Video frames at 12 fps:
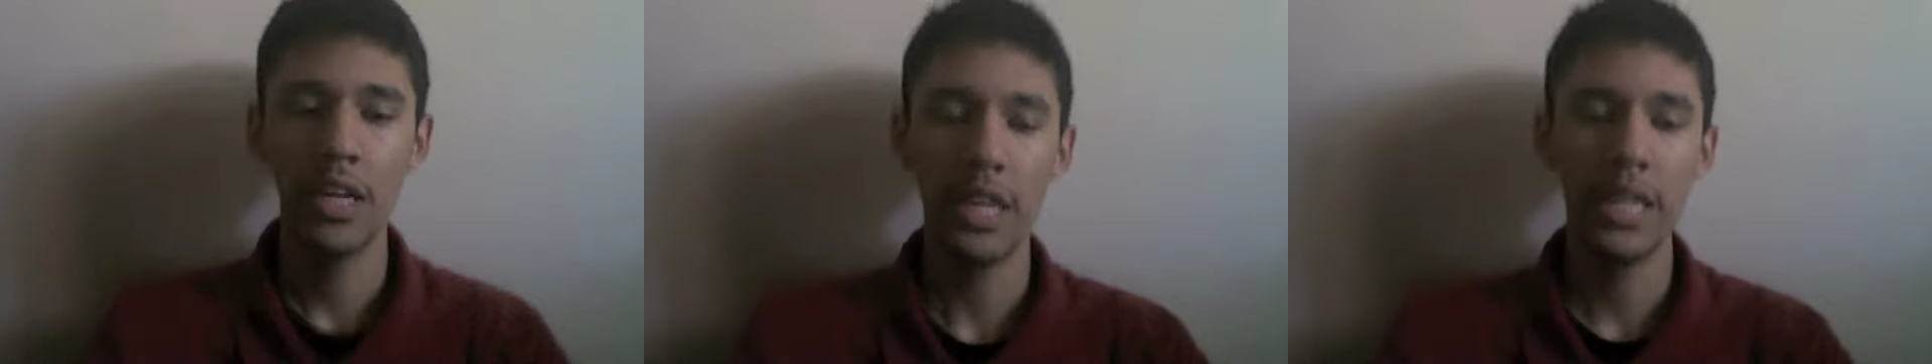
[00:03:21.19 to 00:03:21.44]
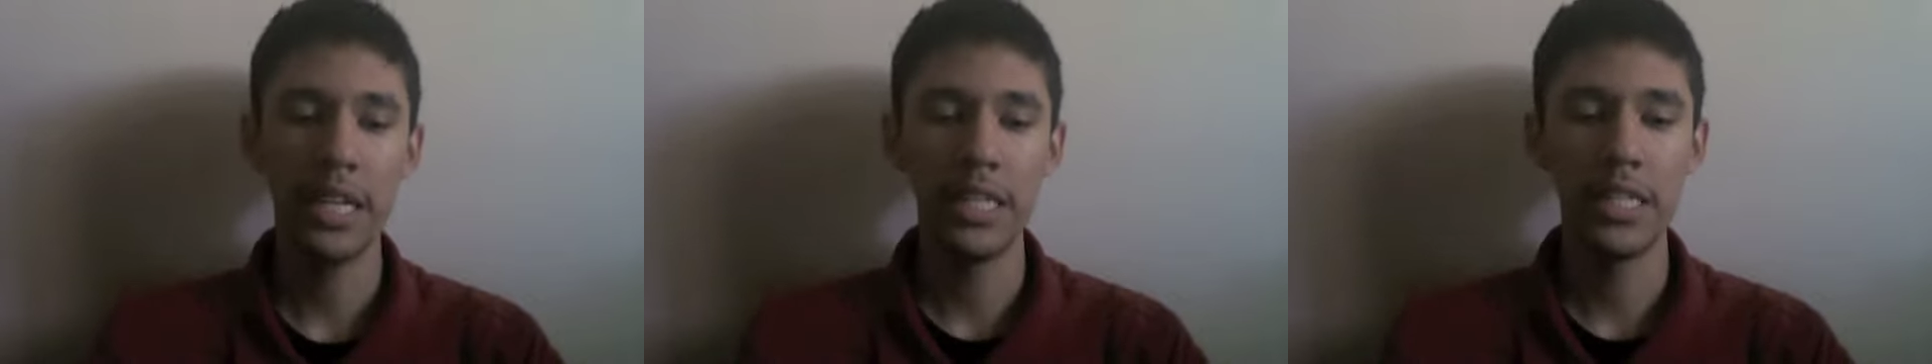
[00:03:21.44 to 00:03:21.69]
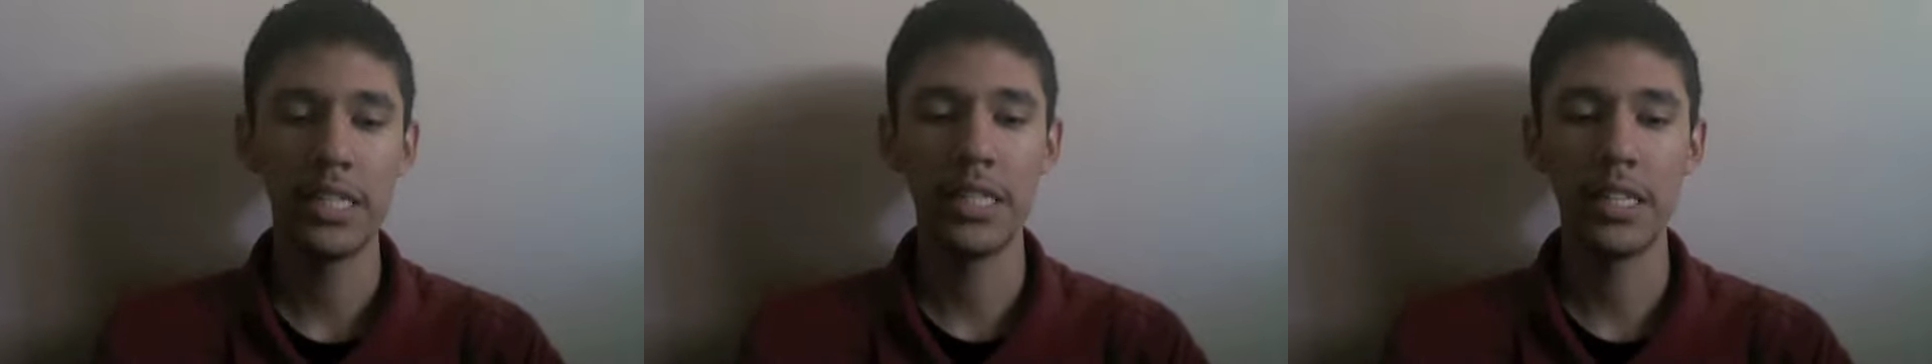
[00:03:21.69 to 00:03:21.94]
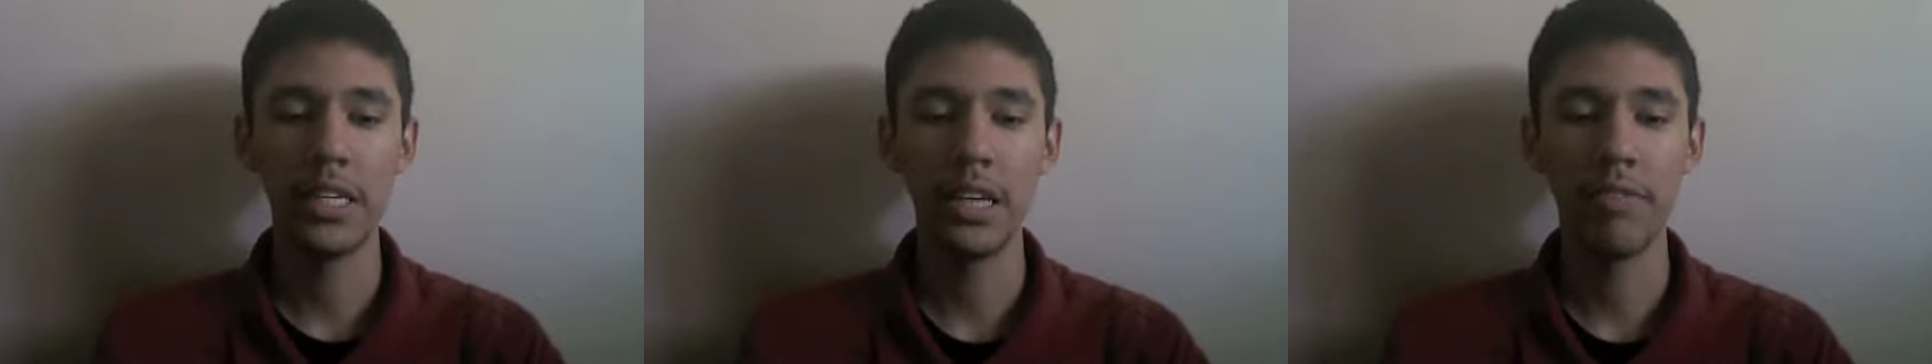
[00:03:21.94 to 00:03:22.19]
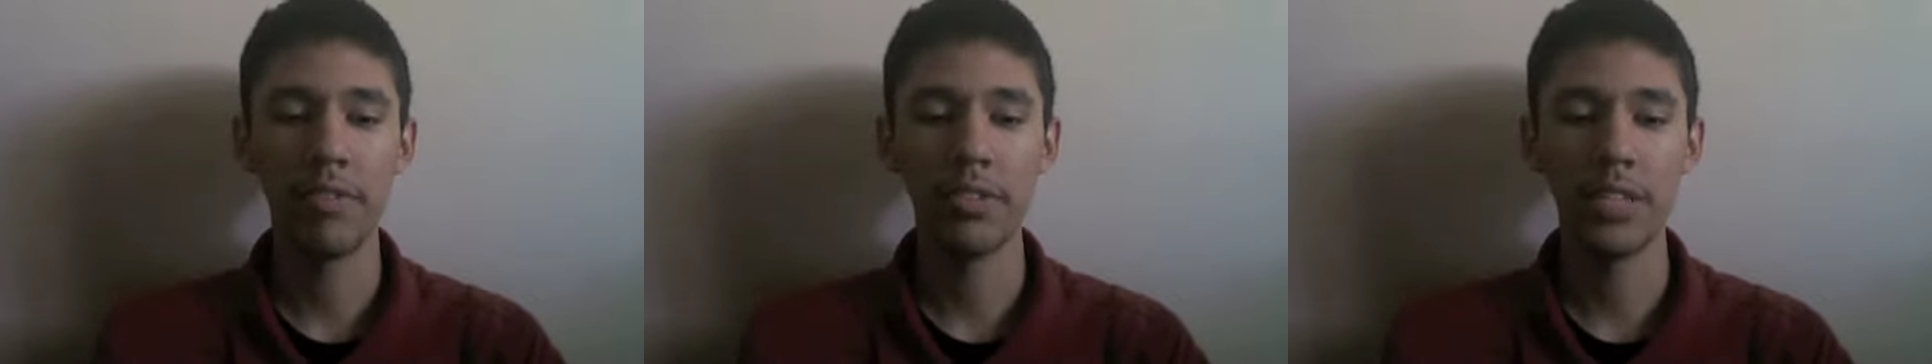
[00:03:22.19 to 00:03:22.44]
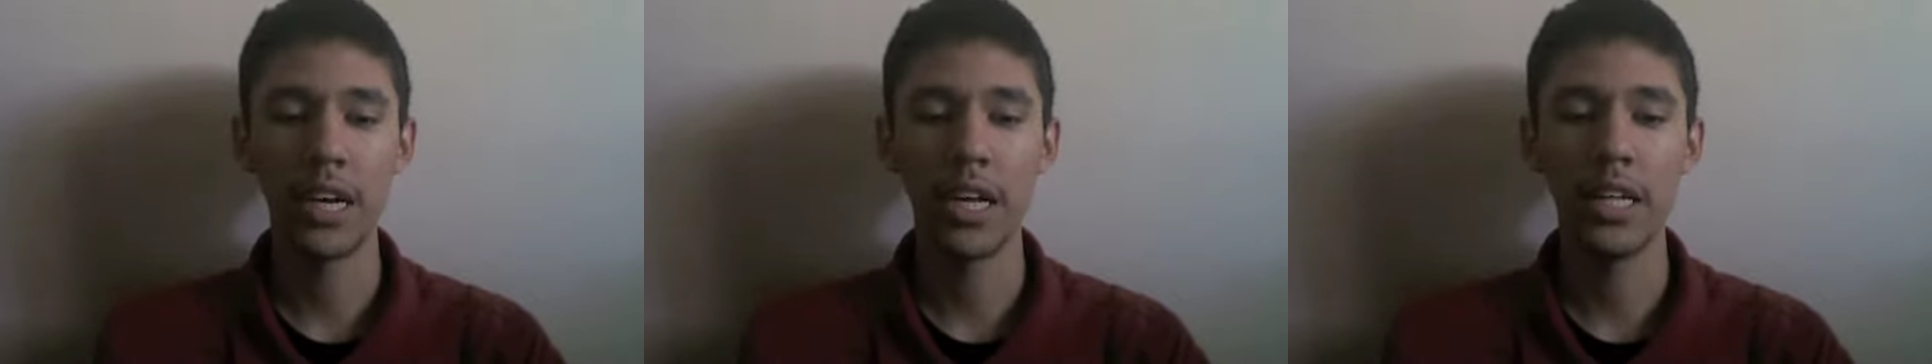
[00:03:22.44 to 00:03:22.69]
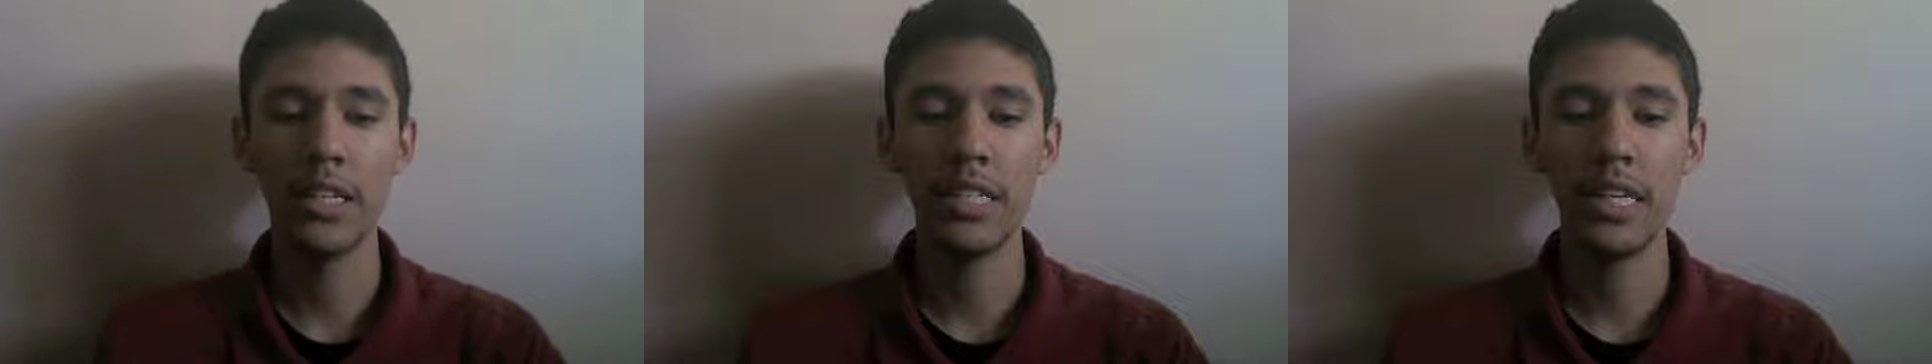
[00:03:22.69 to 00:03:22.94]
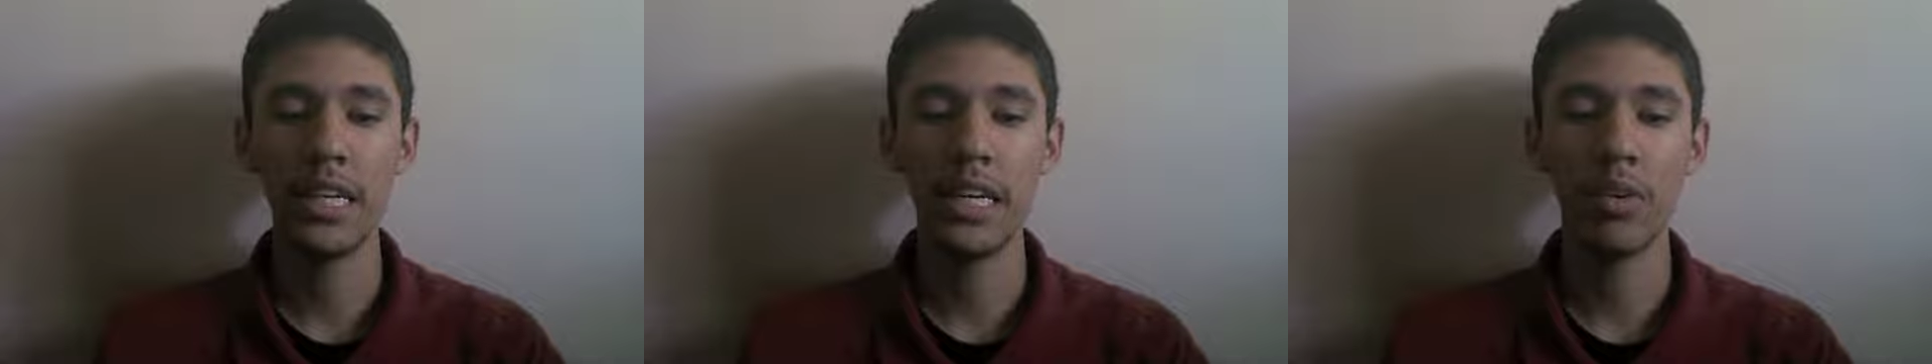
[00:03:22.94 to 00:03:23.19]
is La Fontana
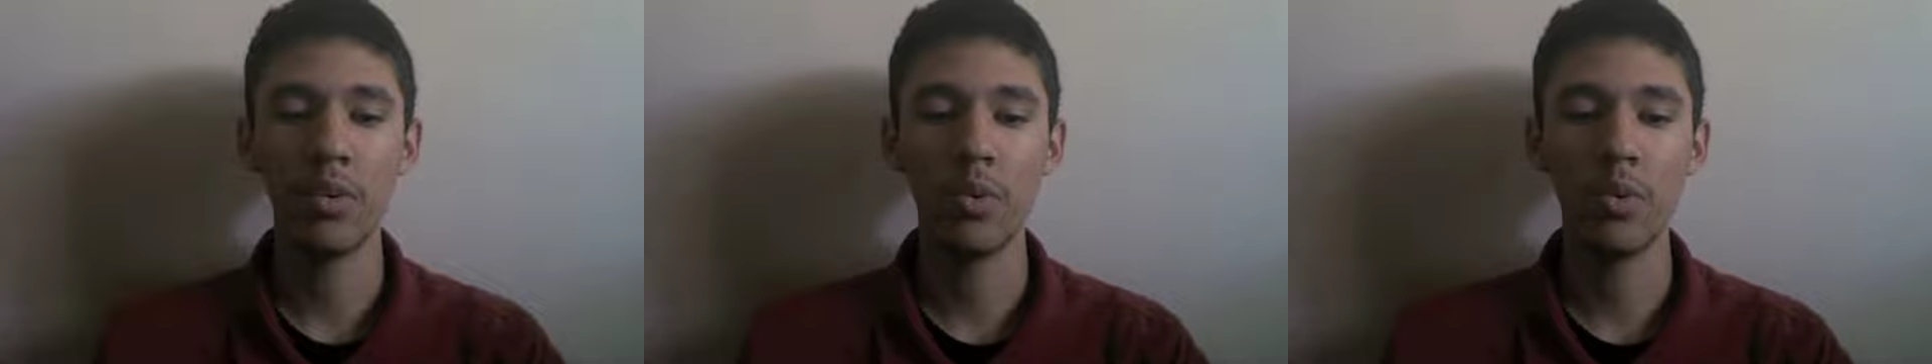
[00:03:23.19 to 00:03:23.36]
di